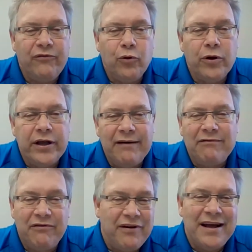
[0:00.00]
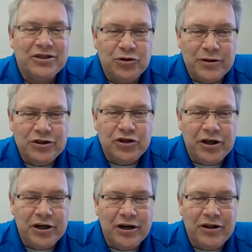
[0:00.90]
afford to have a fastener
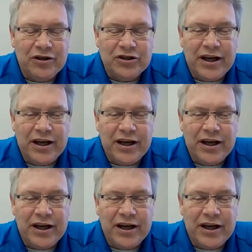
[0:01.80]
engineer on their